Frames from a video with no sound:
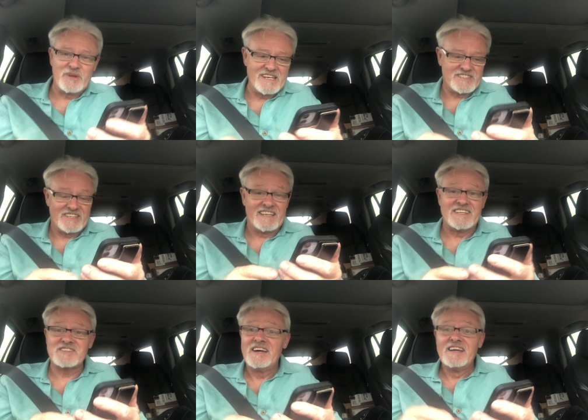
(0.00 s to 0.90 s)
reason
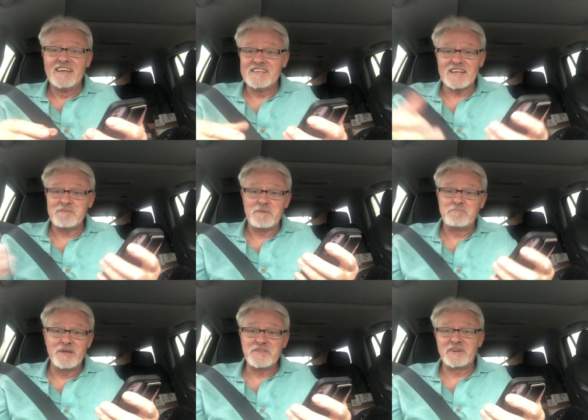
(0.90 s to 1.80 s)
is is I'm a
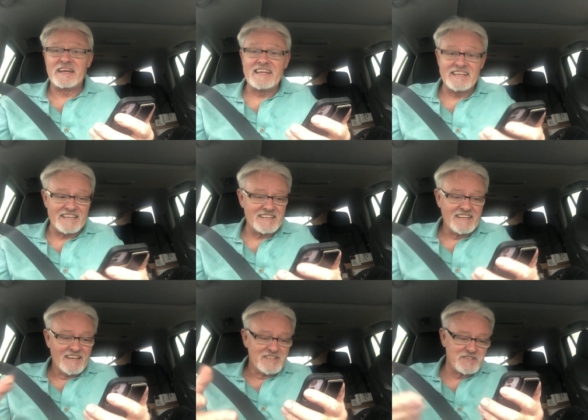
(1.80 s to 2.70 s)
blithering idiot.
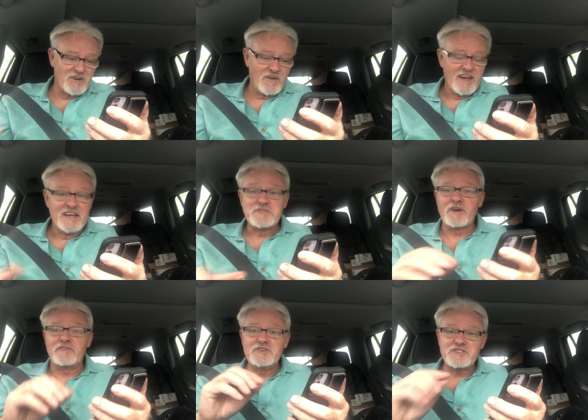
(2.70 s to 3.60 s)
So so
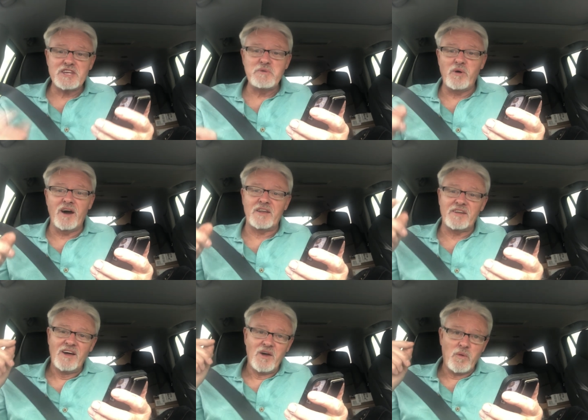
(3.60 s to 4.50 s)
if you see one
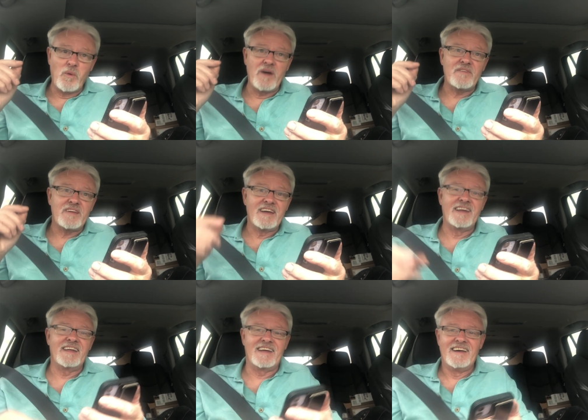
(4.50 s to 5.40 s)
That's where, an
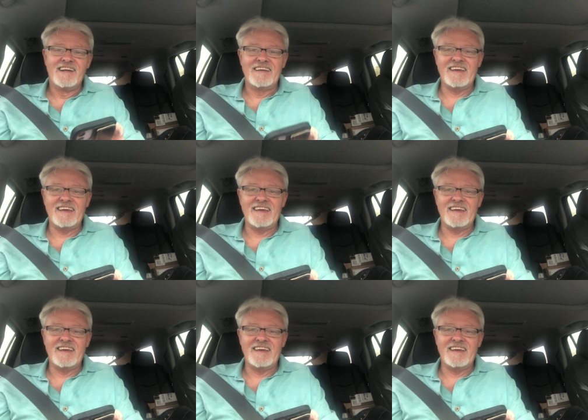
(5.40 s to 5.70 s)
understatement.